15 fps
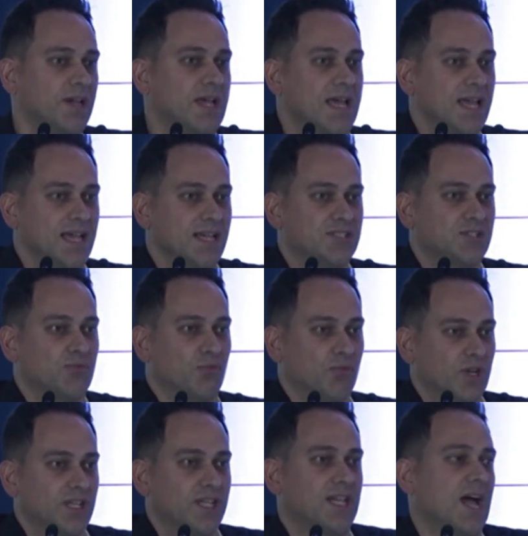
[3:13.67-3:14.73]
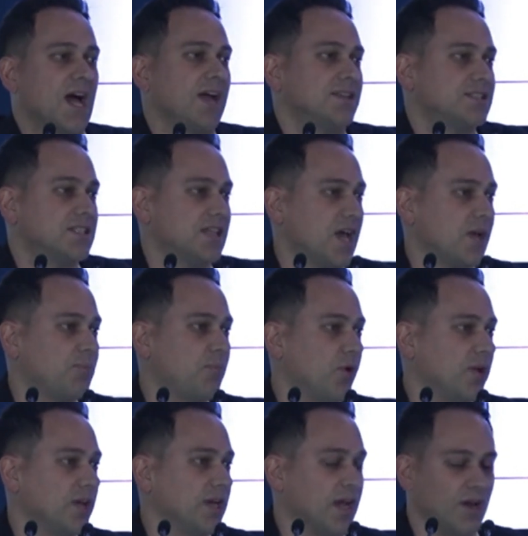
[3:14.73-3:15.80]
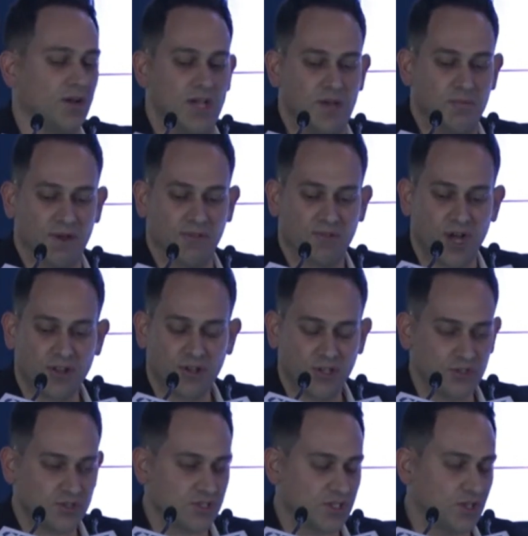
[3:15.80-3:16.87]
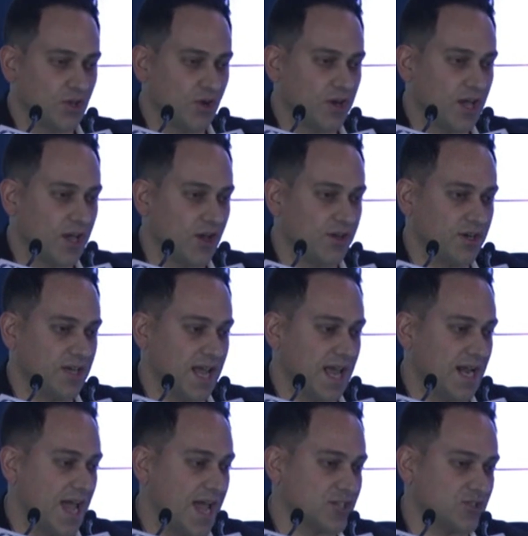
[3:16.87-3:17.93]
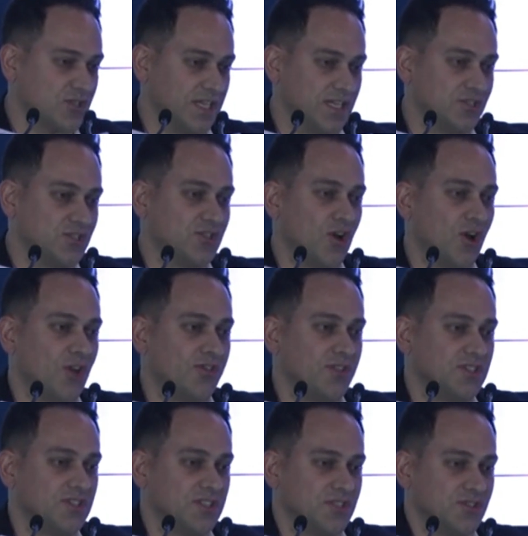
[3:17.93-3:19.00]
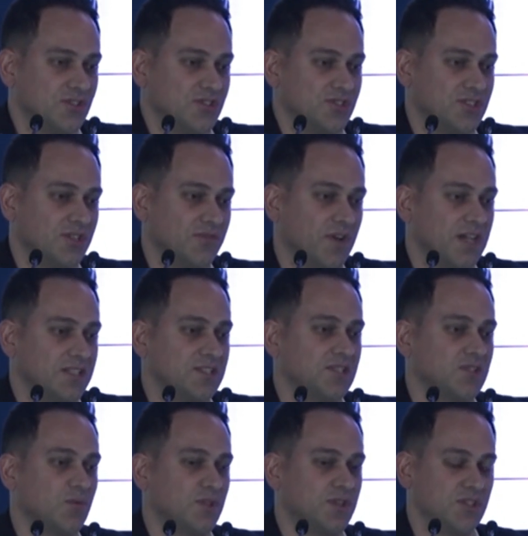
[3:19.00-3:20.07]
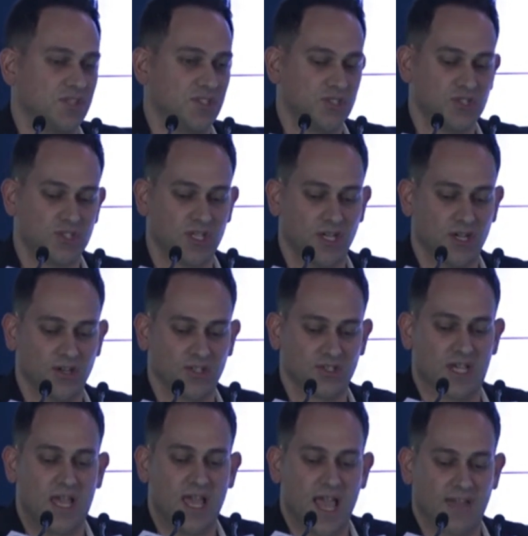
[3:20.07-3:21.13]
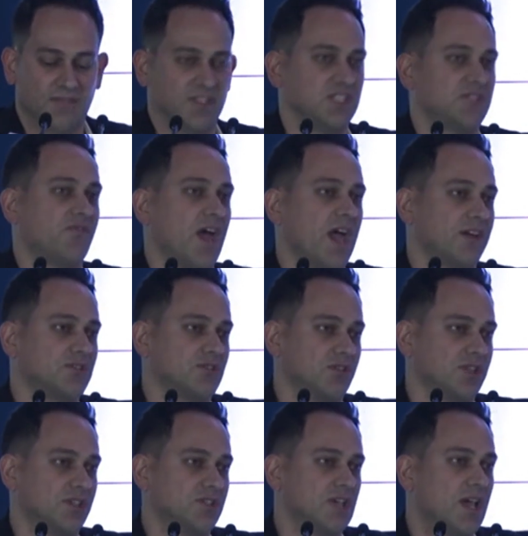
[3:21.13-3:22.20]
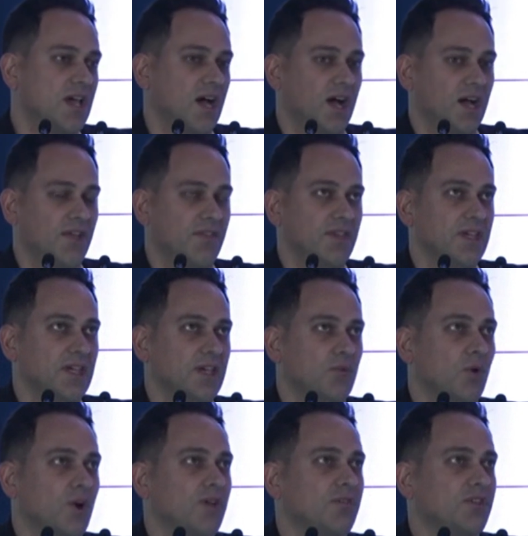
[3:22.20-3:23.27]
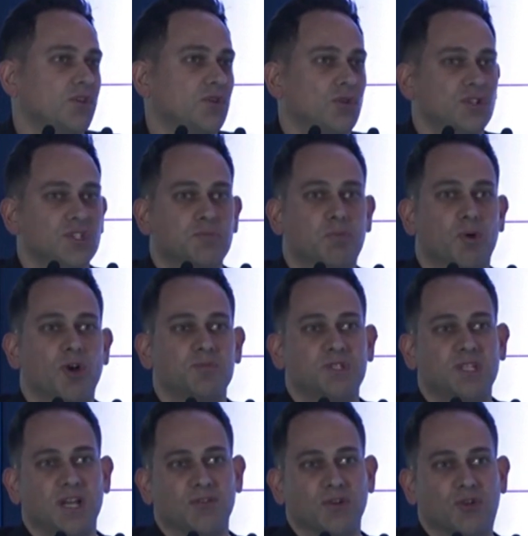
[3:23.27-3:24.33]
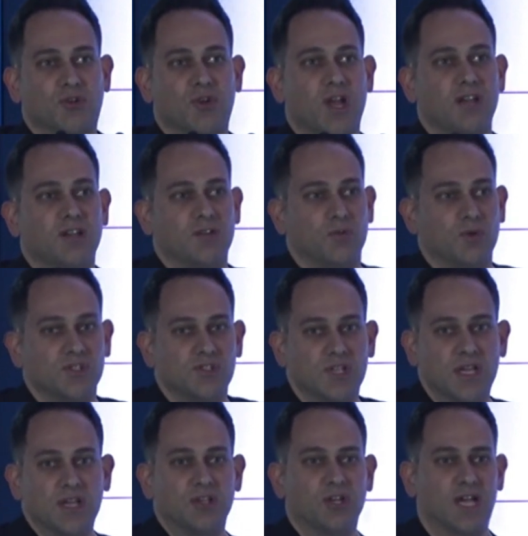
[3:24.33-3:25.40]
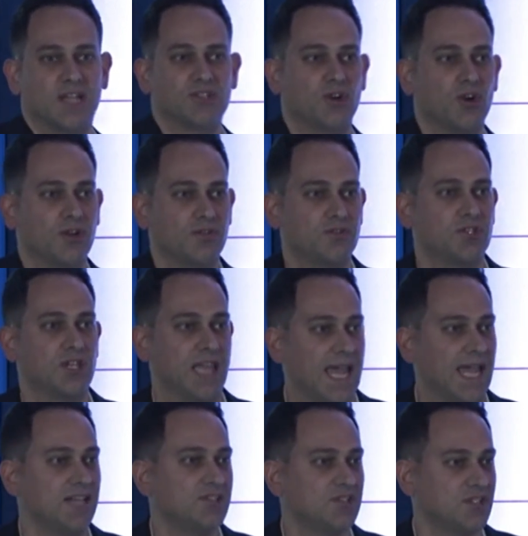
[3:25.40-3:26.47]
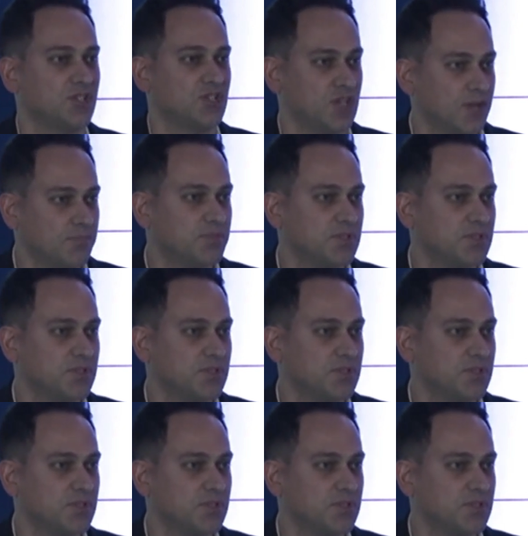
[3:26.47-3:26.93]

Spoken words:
It's really gotten to that point now. My father used to go down and actually install these sensors and devices with his engineers at these factories. One of the coolest probes he ever created was, you guys heard of Lay's, the chips?